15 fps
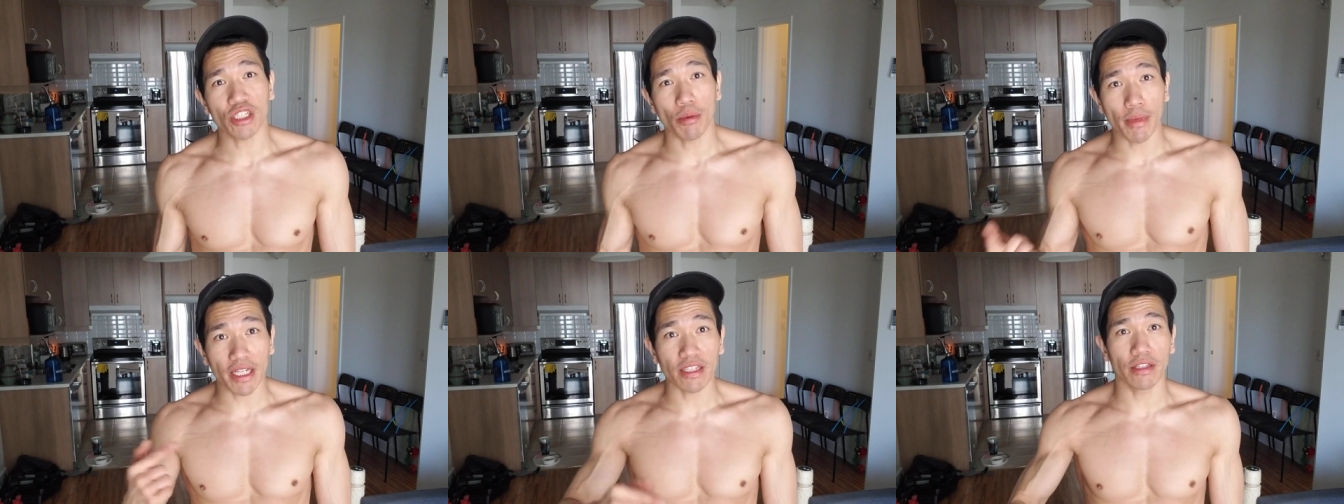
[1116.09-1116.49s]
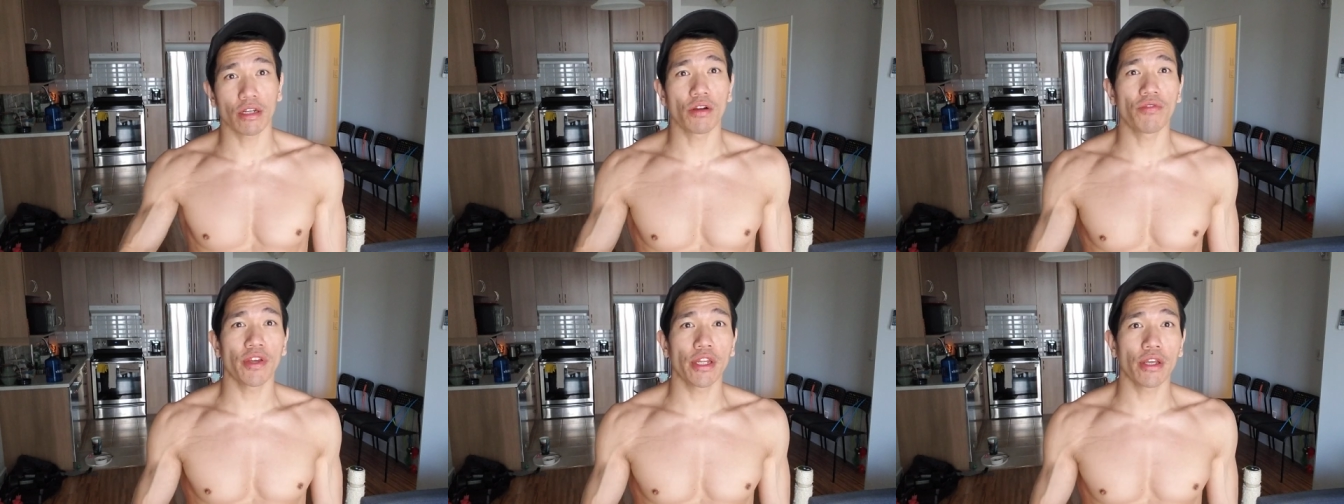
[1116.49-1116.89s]
I'll make another
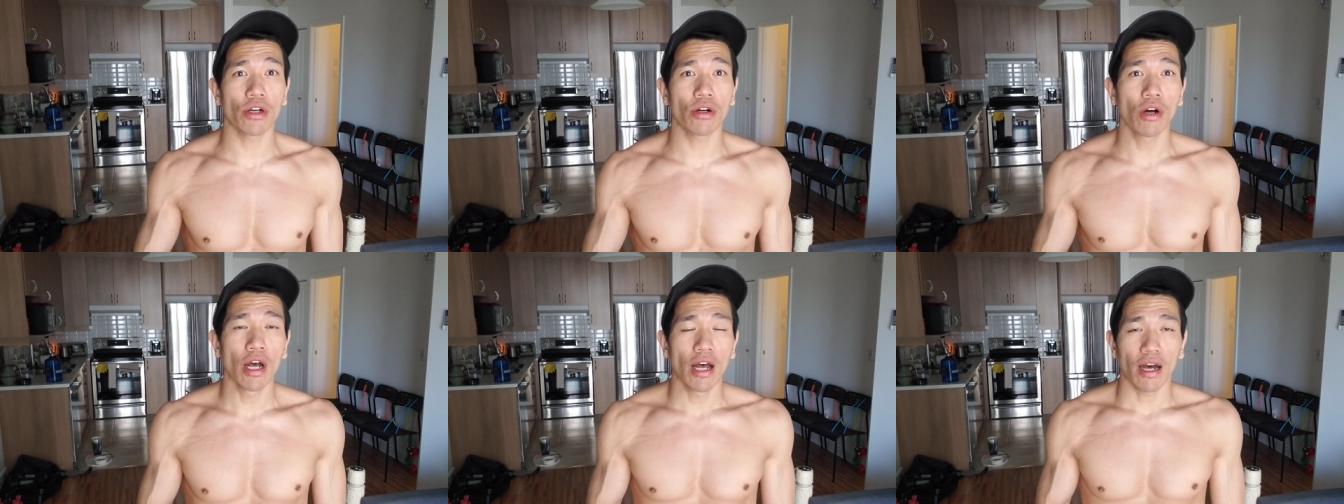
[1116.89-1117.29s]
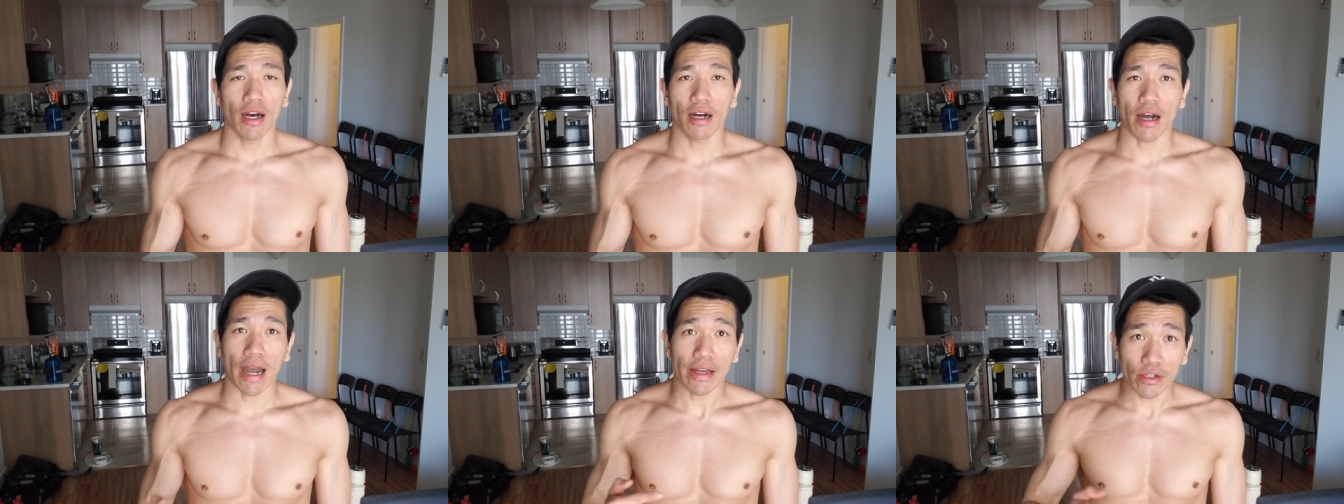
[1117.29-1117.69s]
video
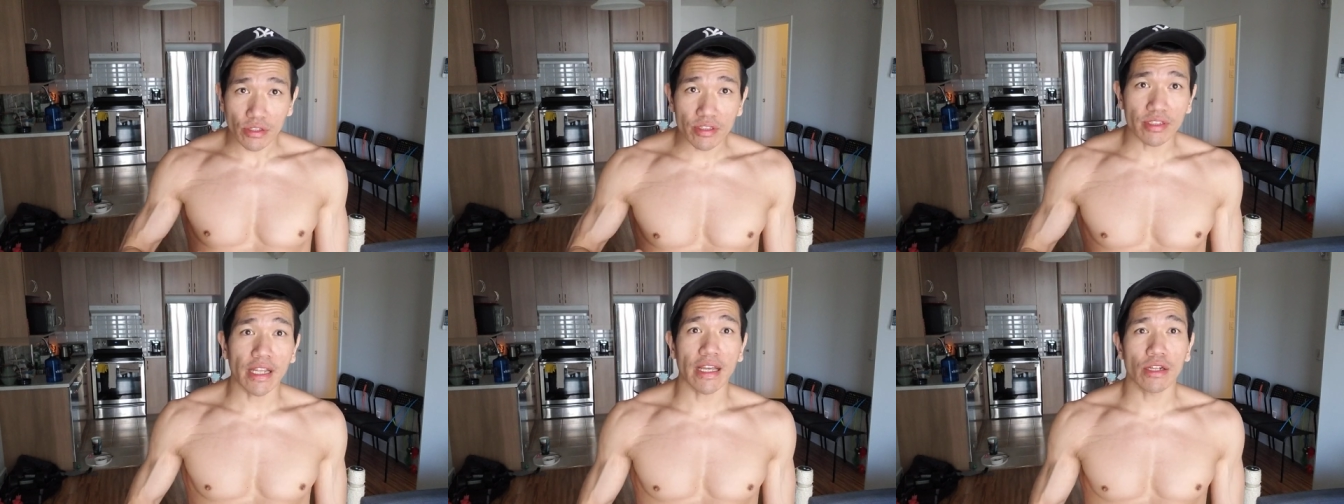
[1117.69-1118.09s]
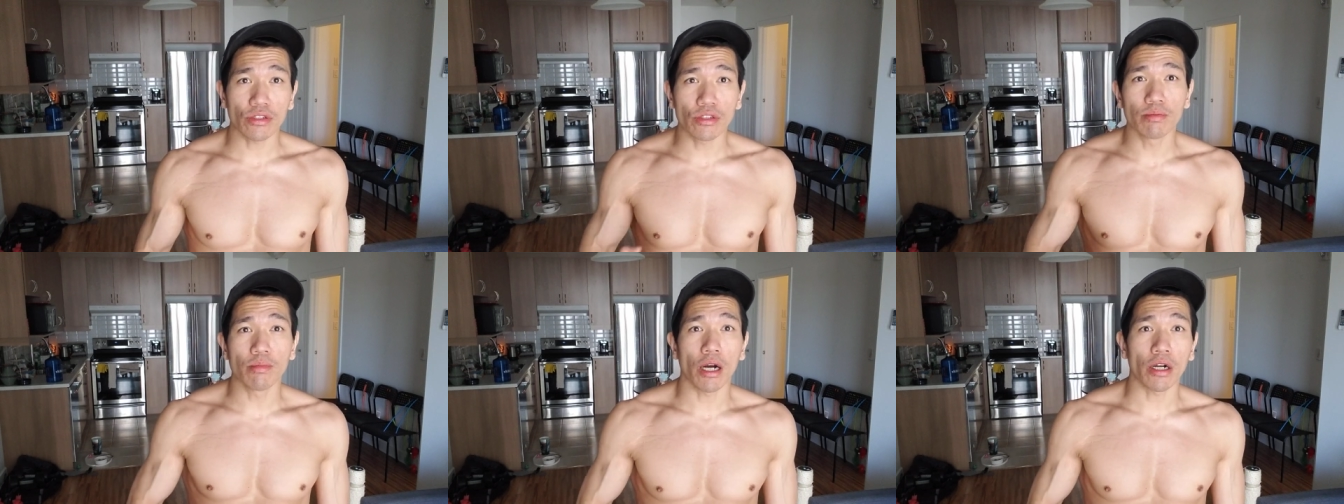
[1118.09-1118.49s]
uh, either today or
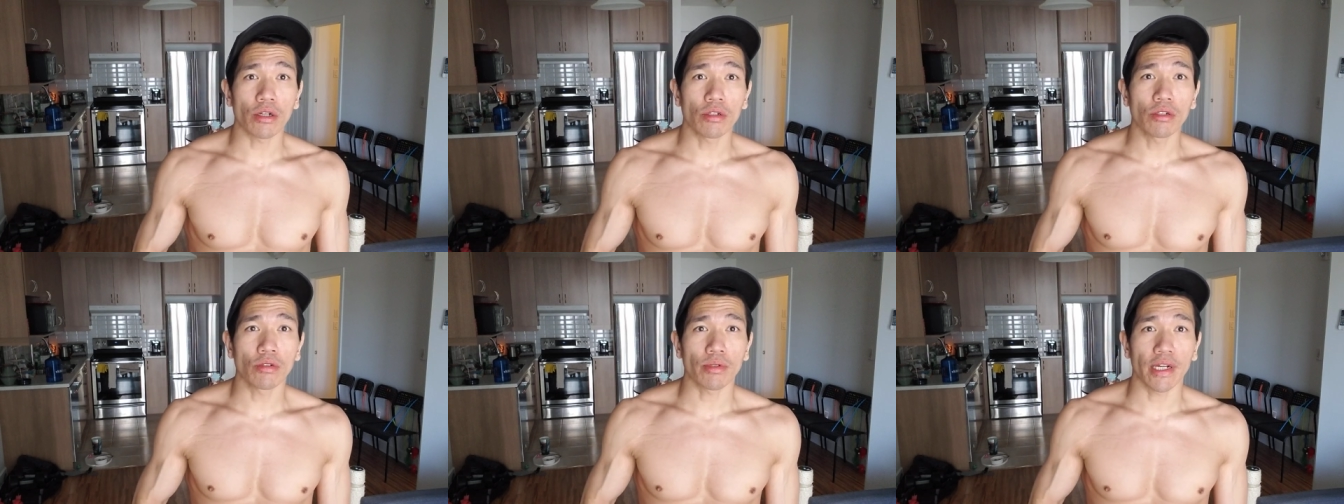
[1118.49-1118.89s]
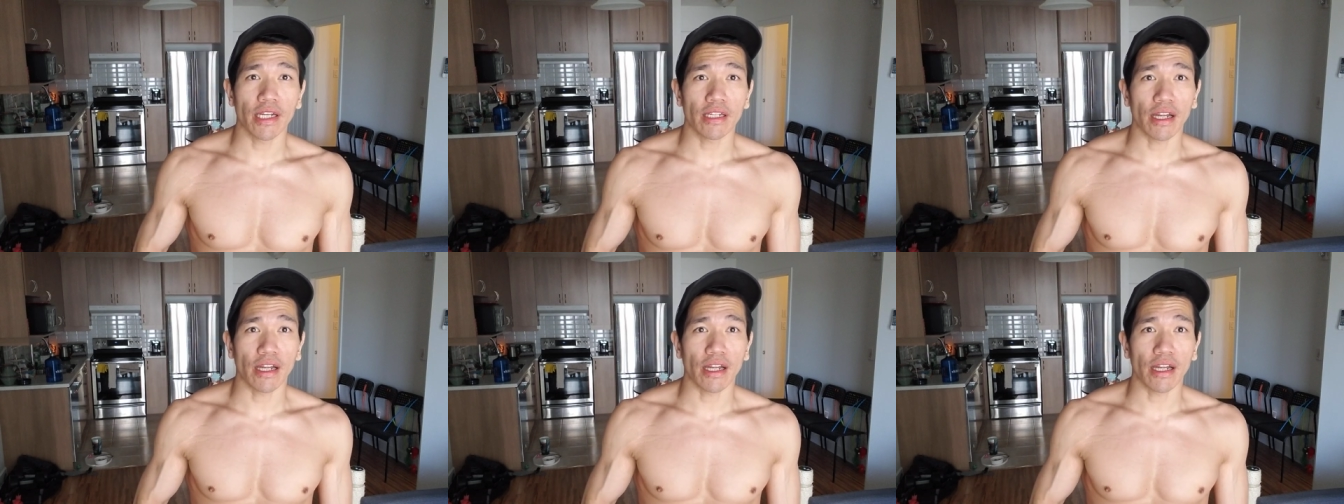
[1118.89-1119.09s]
tomorrow, right?